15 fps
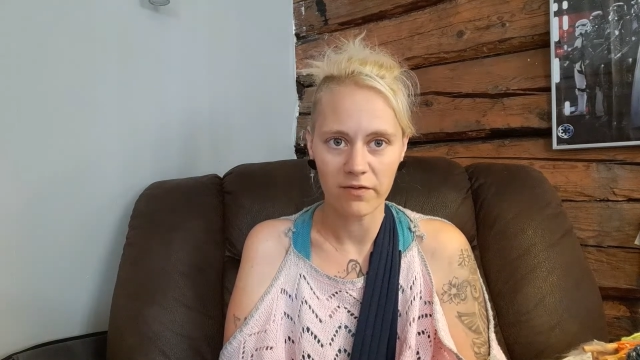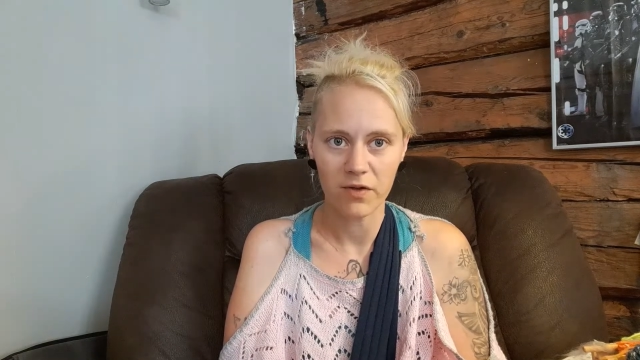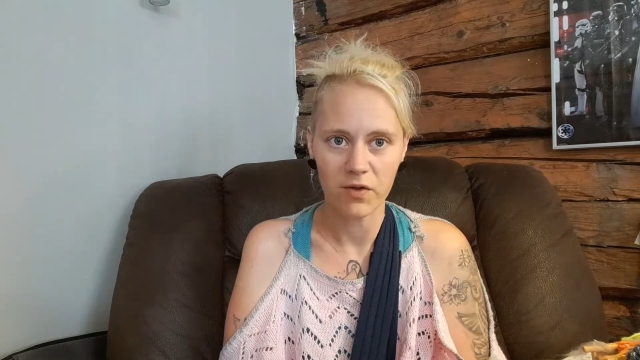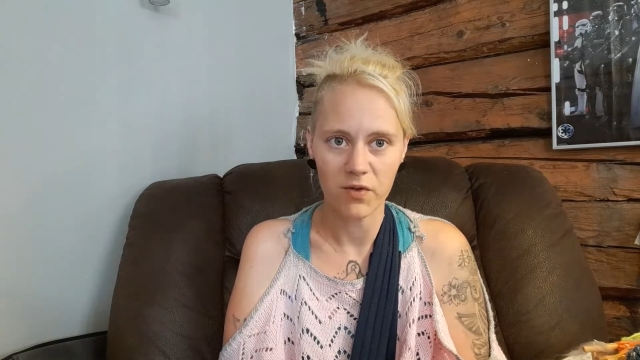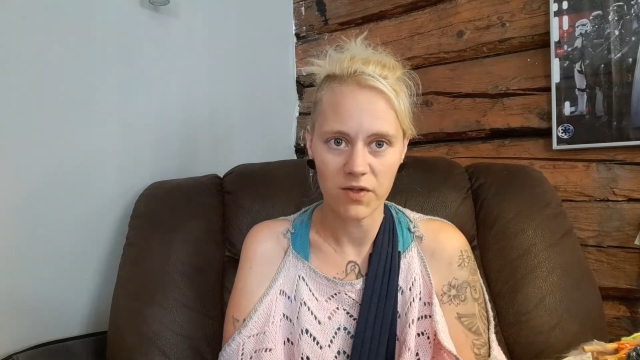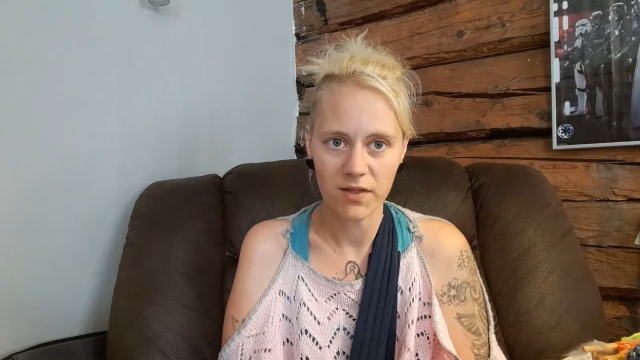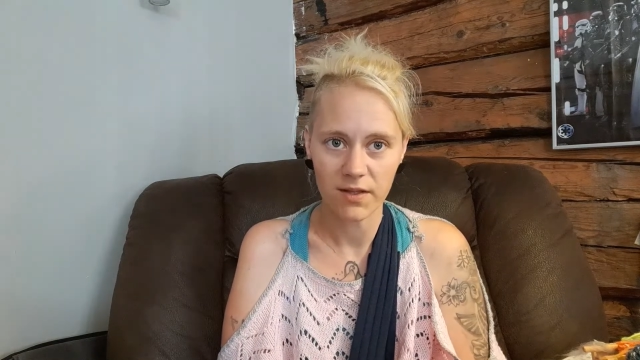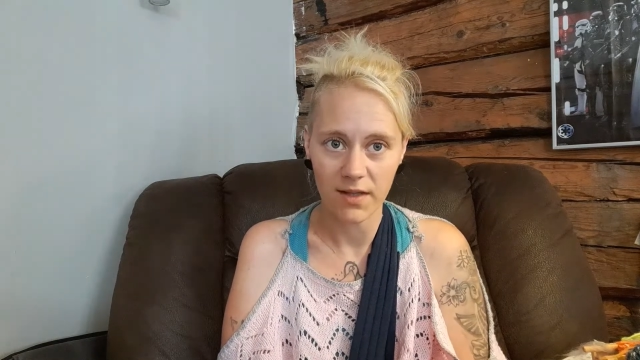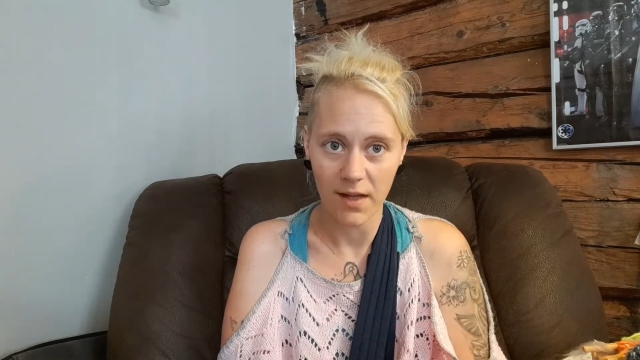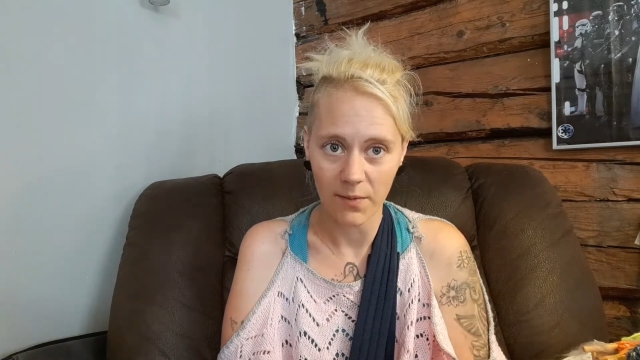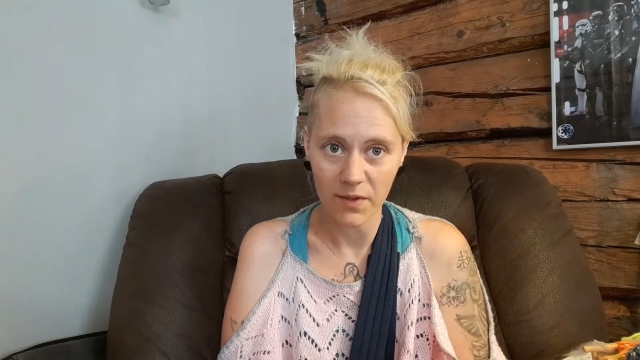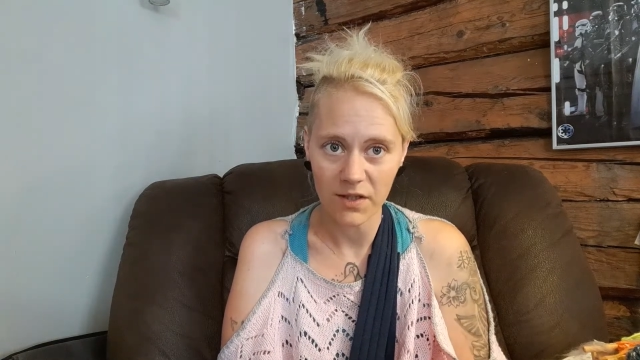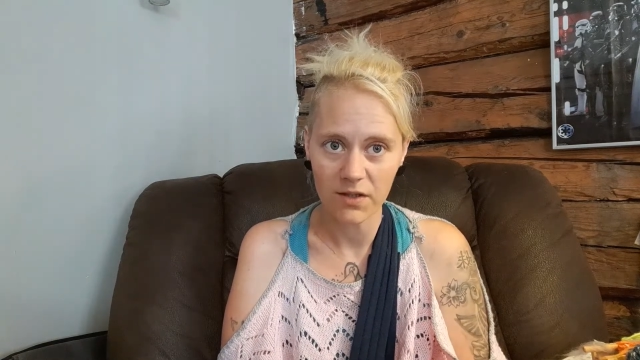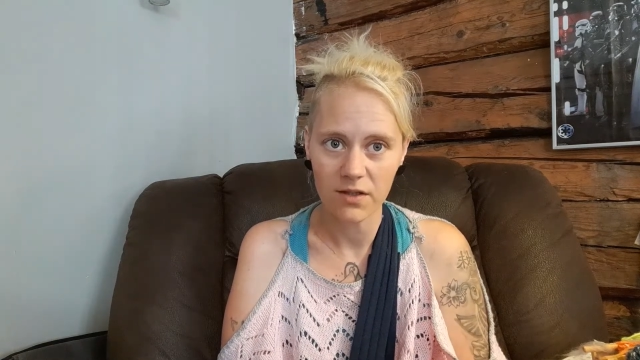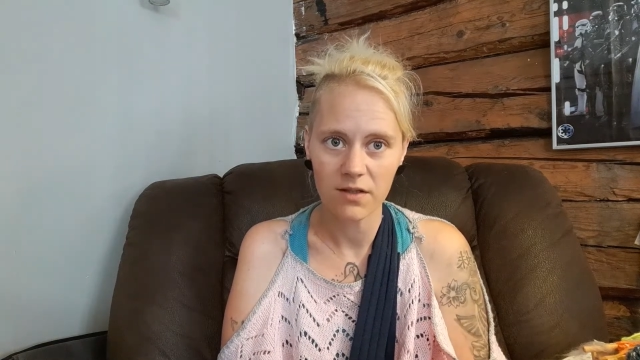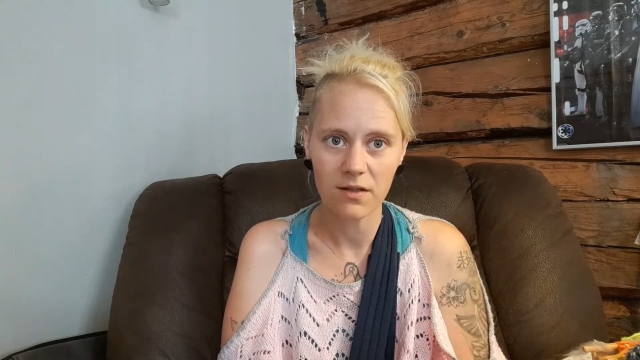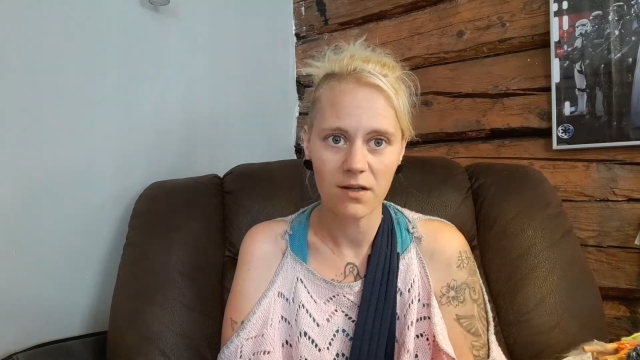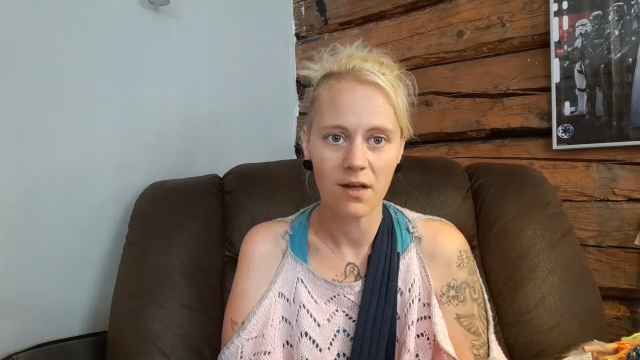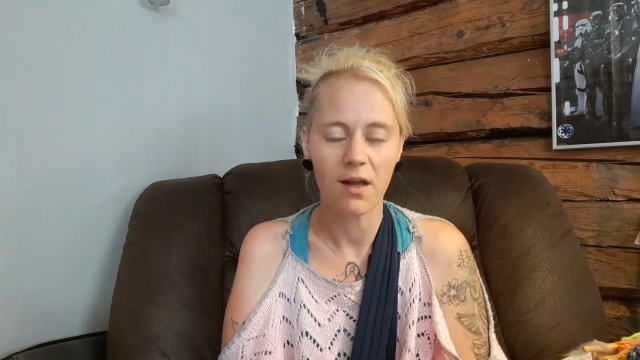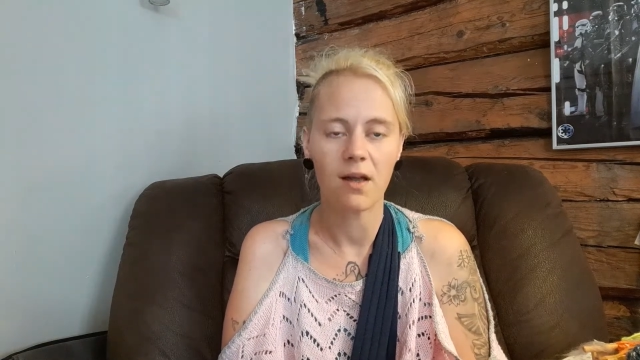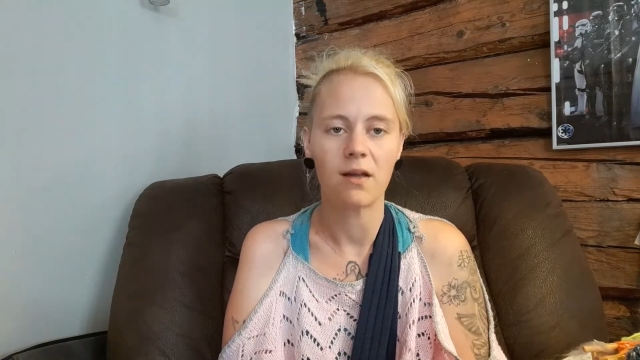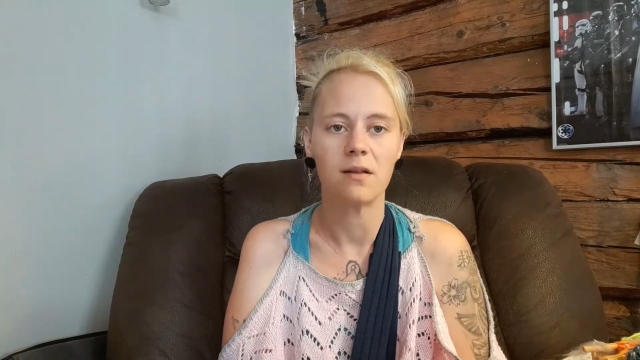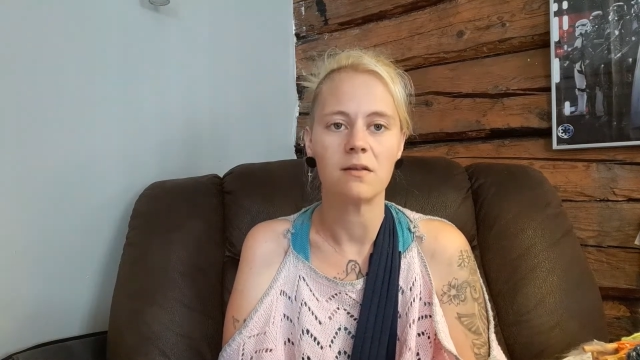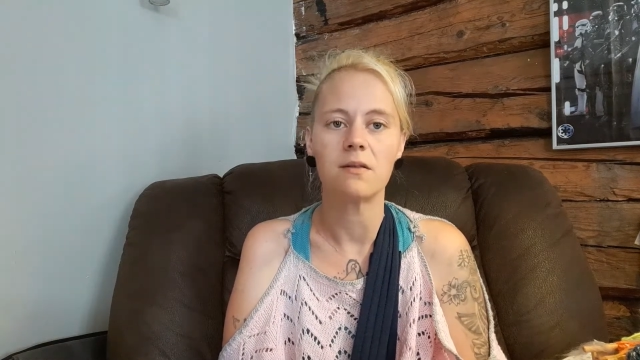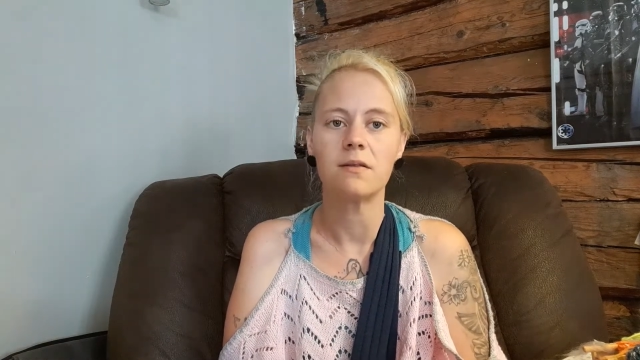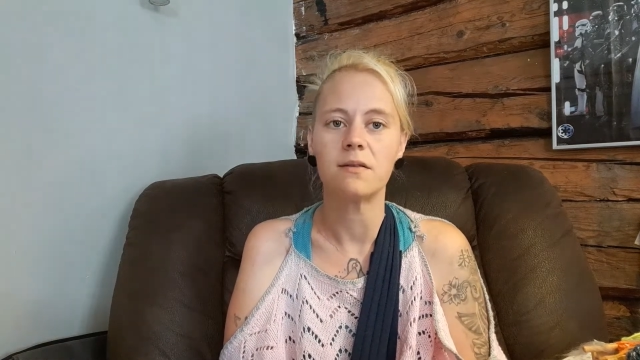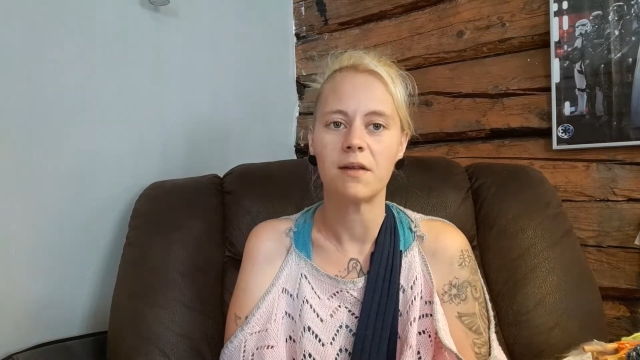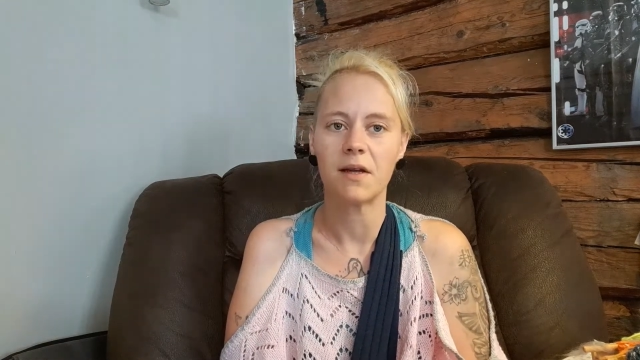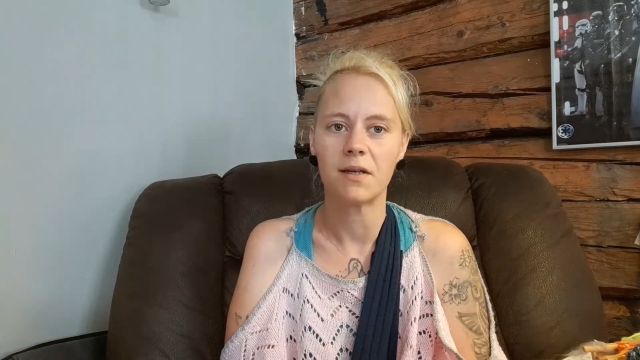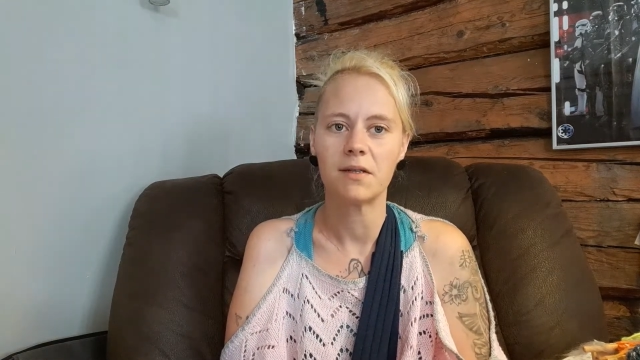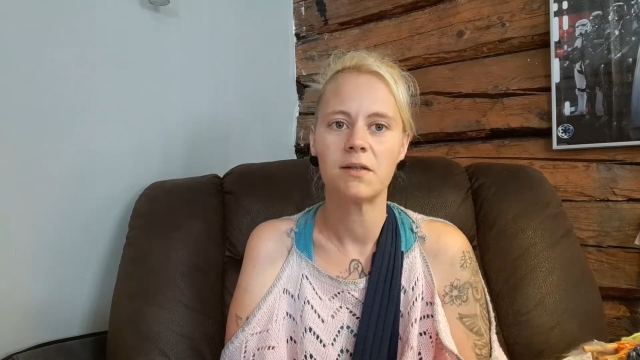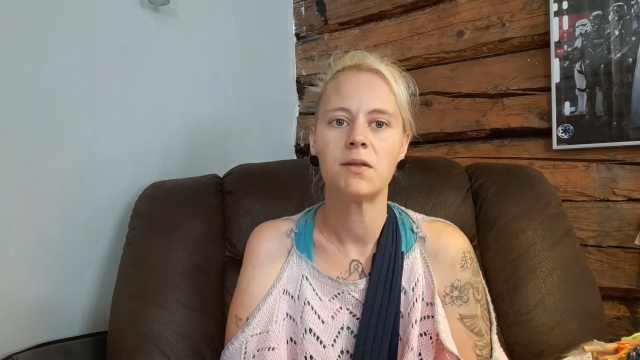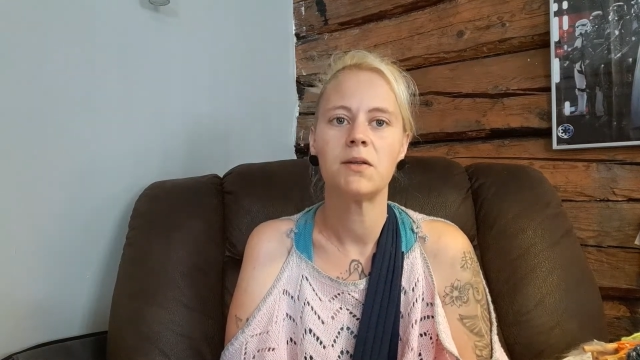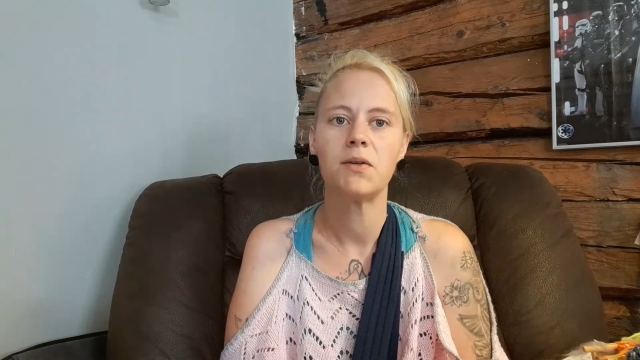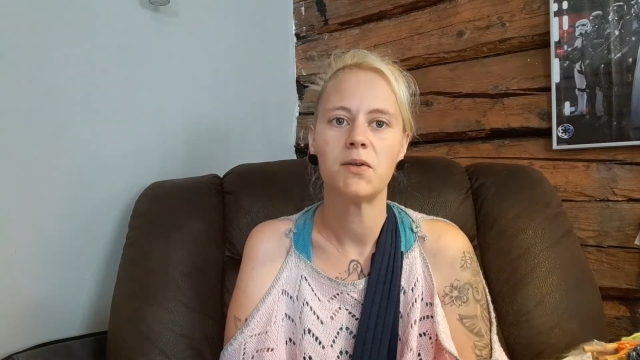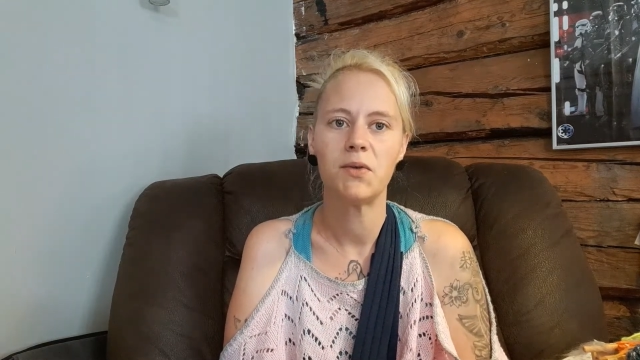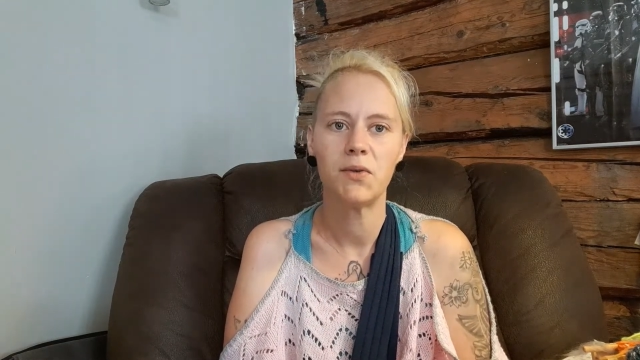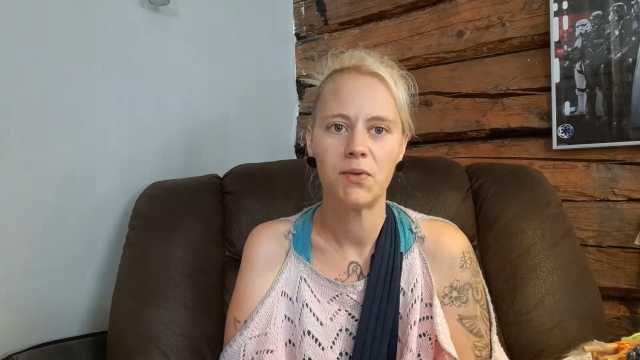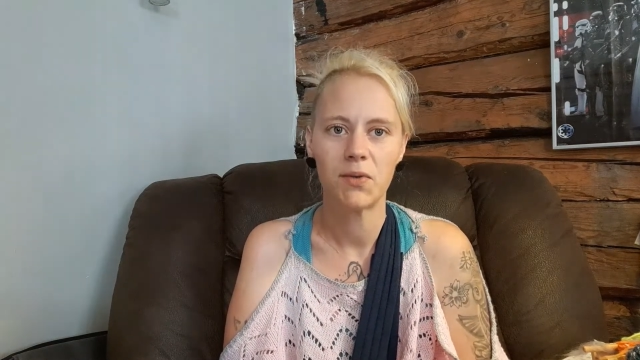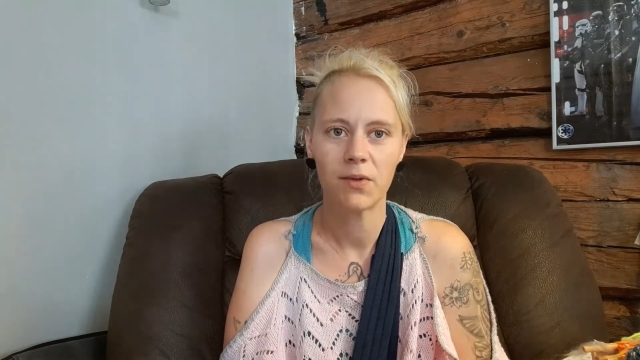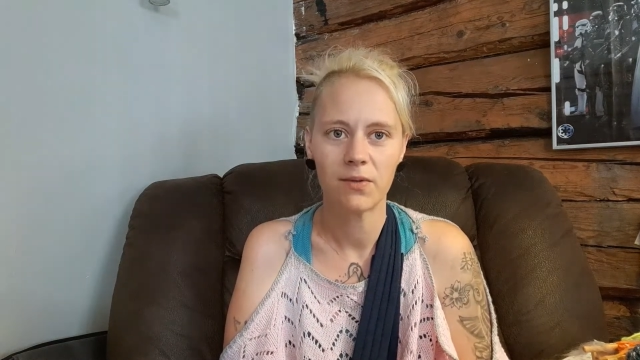who's damaged, and then you